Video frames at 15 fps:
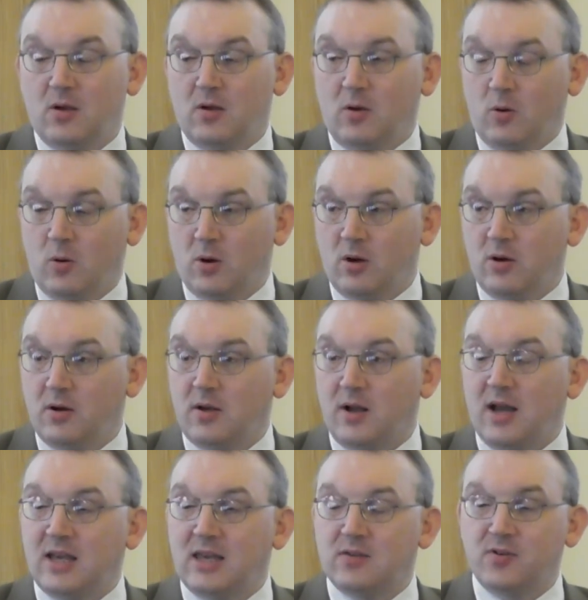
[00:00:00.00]
or
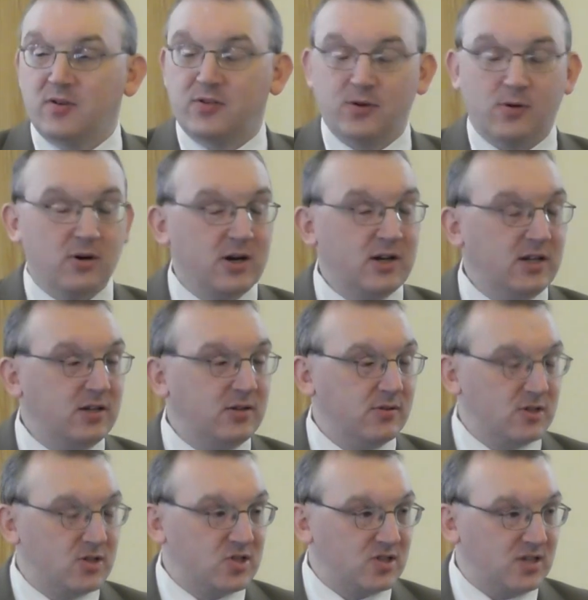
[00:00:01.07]
I give authority to the
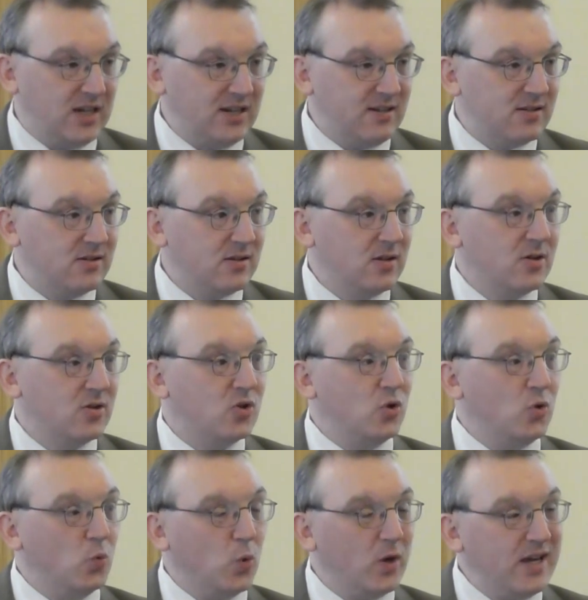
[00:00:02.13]
state
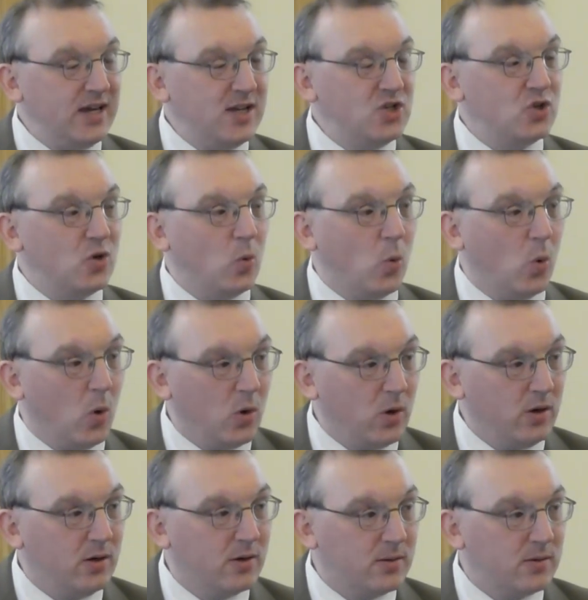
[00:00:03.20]
to wage
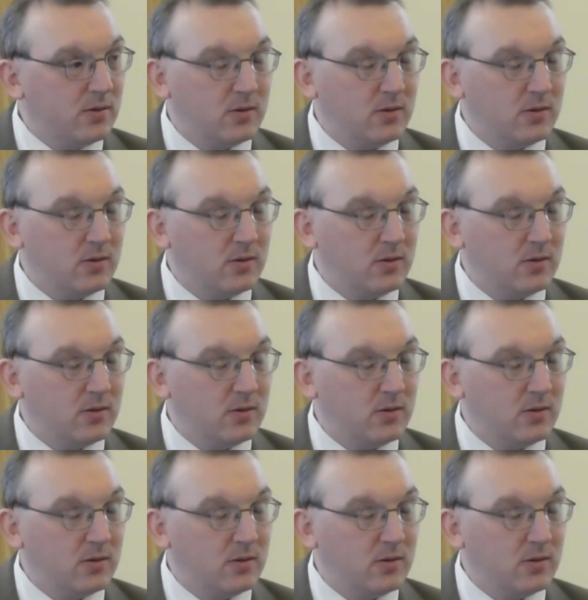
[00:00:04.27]
war